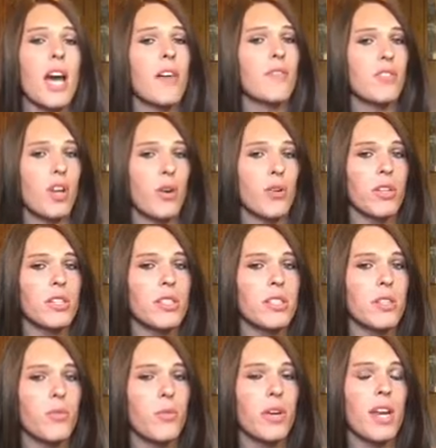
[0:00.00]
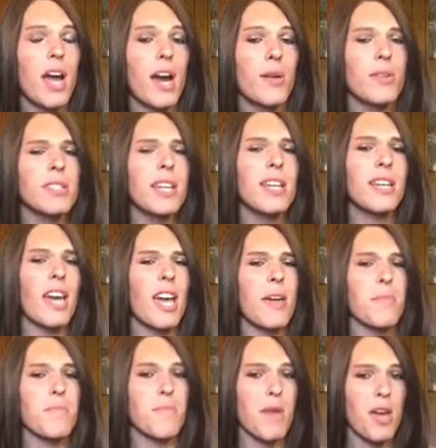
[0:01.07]
I have noticed. When I was a
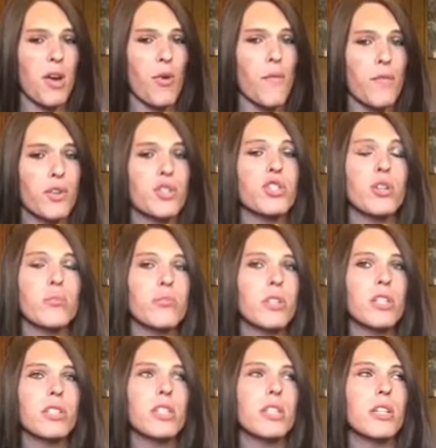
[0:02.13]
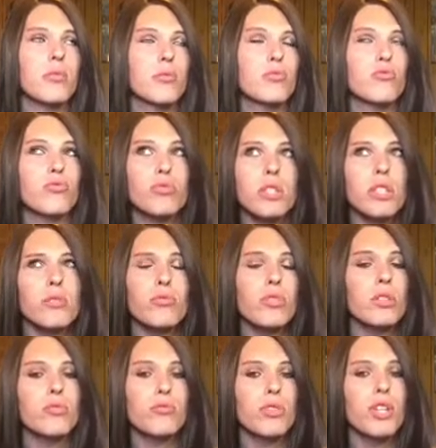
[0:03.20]
gay male, for some reason, it was really,
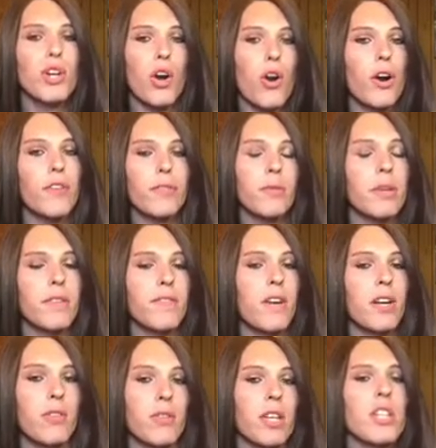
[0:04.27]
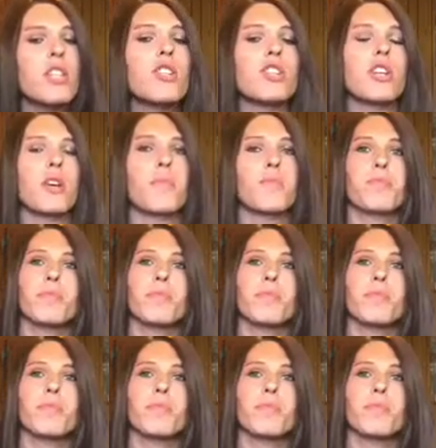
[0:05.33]
really, really hard for me to find a relationship.